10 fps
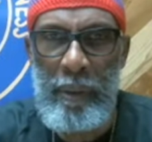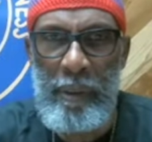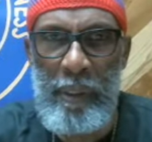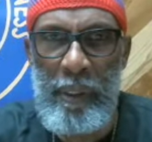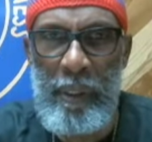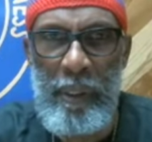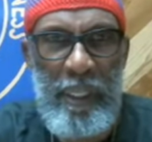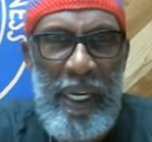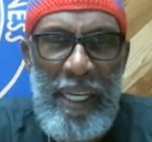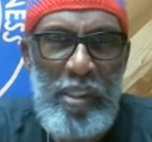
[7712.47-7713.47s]
See? So
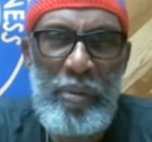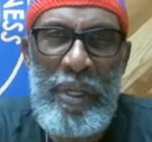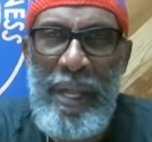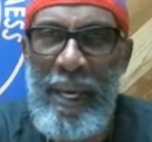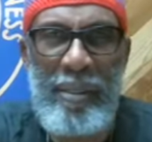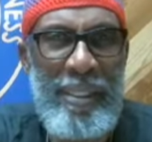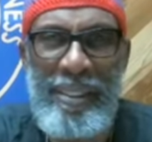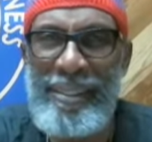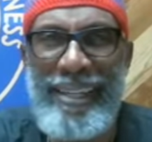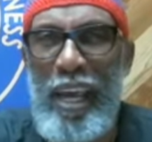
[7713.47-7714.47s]
they got you in debt because
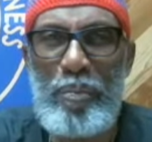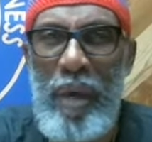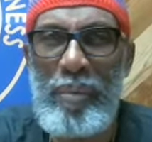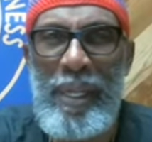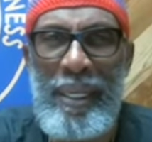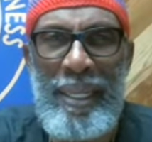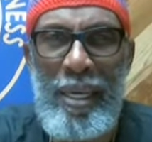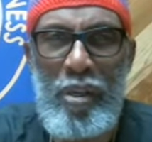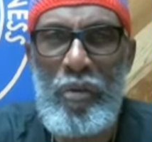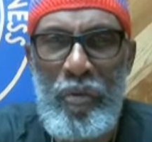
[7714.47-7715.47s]
this is debt paper that they're
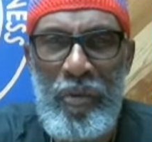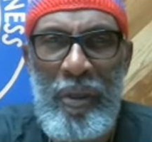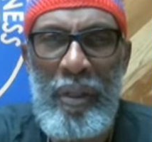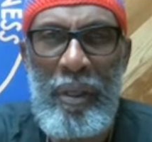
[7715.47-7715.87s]
using.